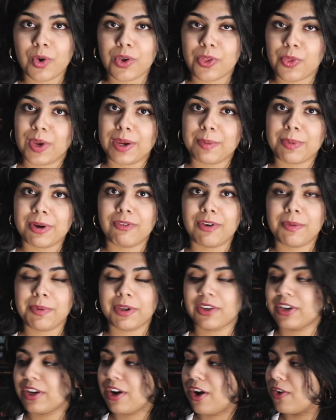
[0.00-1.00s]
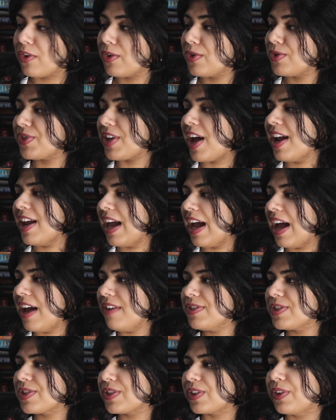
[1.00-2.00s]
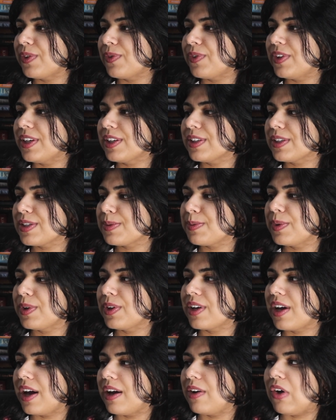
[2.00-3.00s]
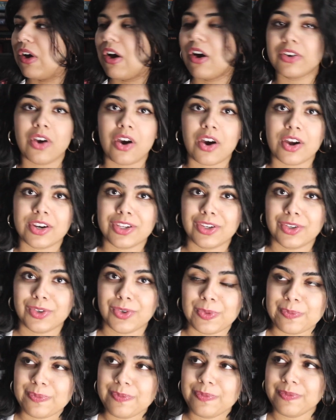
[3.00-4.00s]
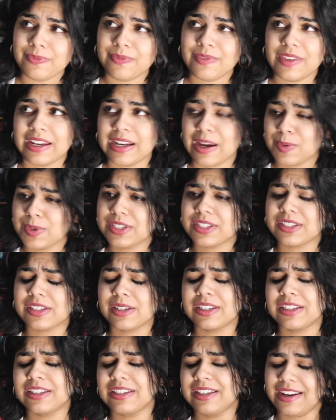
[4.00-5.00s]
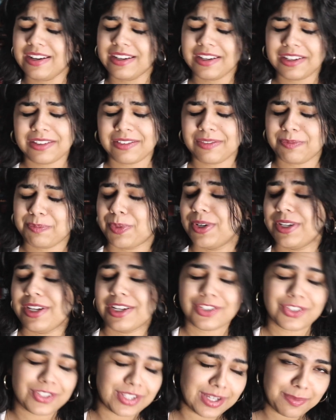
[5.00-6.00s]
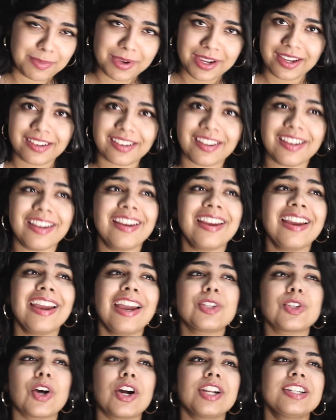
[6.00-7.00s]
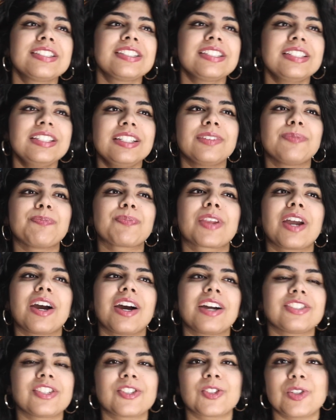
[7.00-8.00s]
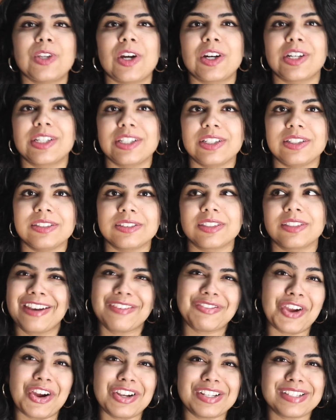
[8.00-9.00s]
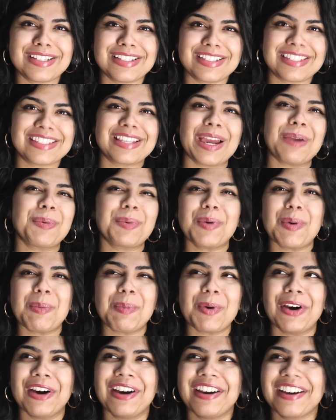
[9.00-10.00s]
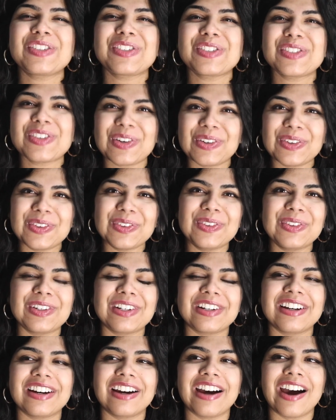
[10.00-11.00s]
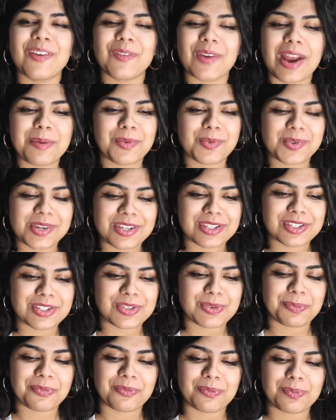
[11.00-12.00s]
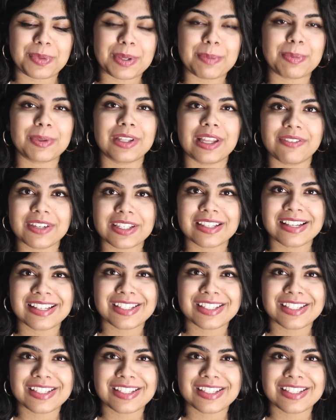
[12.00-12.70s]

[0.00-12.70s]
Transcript: Fourth Wing by Rebecca Yarros. I have started reading this book uh, on audio and I was getting pretty entertained by it. It's honestly just a young adult kind of nonsense type of a book. There's no uh, rhyme or reason to people loving